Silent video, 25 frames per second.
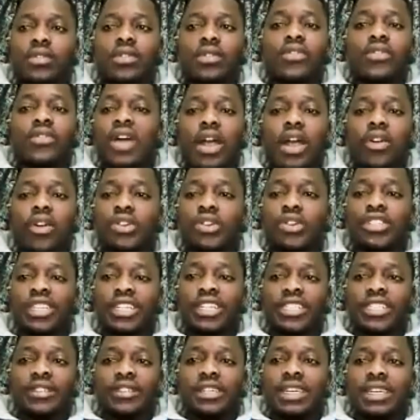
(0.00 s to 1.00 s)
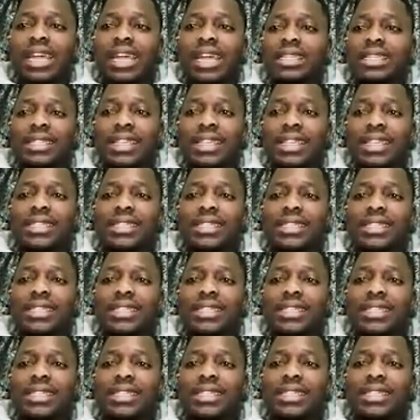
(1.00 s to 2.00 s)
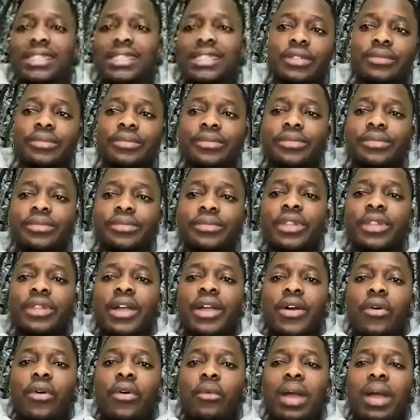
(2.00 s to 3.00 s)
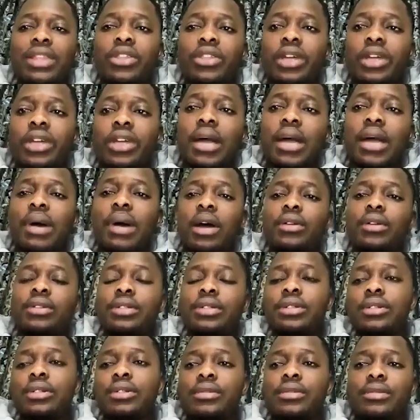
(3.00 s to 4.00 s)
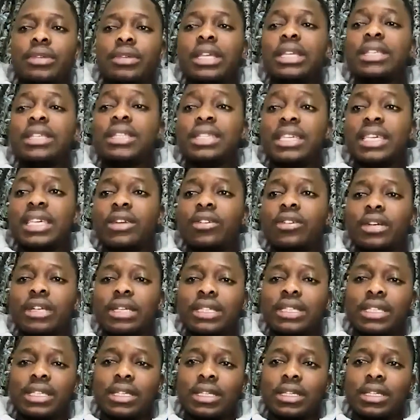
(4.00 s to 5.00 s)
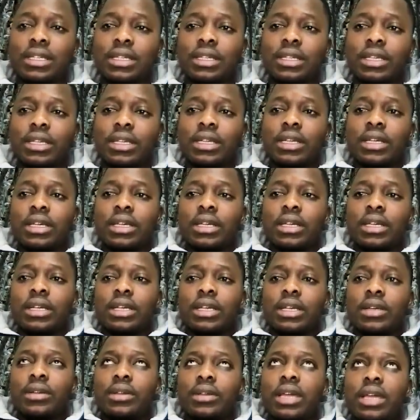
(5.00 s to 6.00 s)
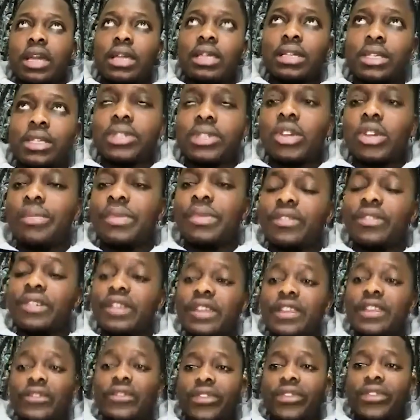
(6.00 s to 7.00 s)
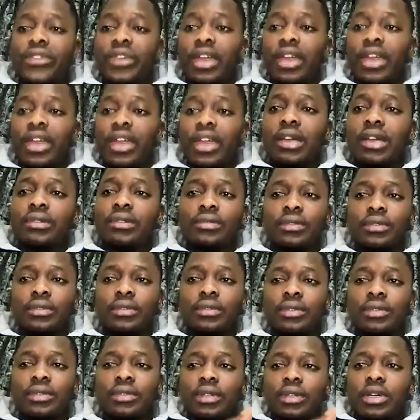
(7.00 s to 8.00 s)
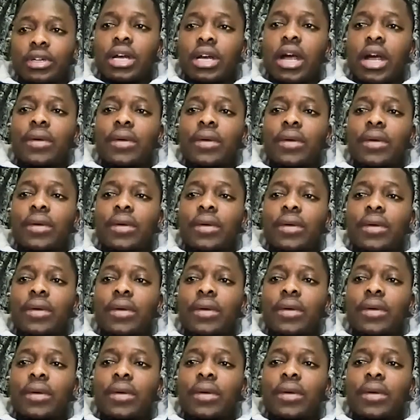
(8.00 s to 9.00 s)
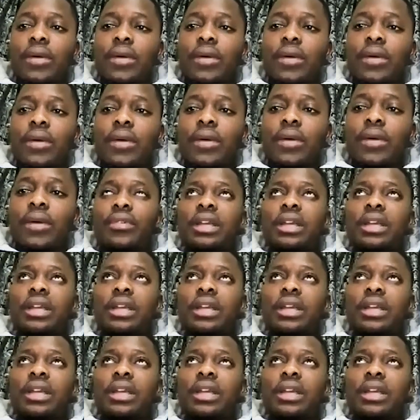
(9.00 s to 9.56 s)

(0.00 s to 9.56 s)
100. That is excellent position. When talking about insecurity, it's not been really fair. I will rate